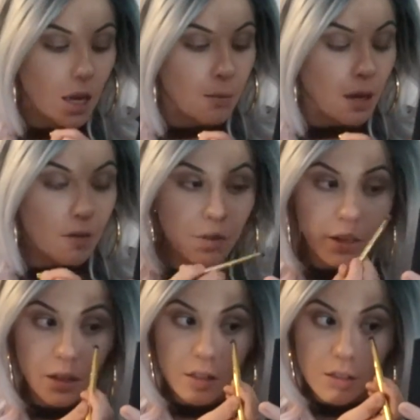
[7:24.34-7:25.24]
am not
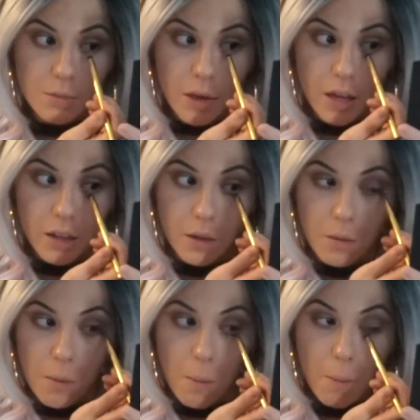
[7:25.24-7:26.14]
feeling this palette,
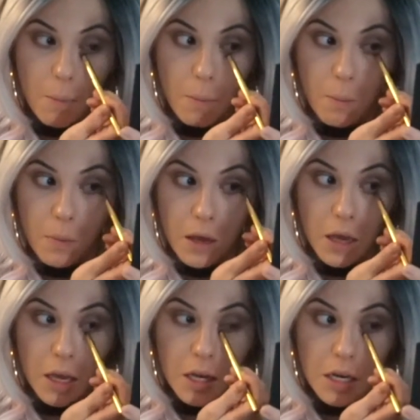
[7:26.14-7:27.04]

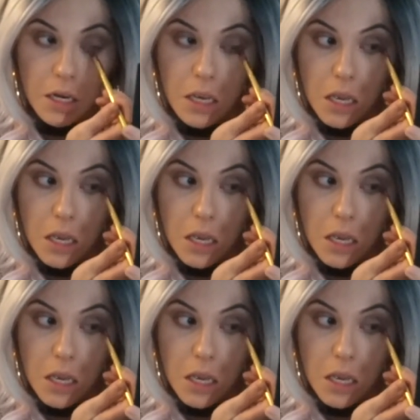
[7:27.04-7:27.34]
but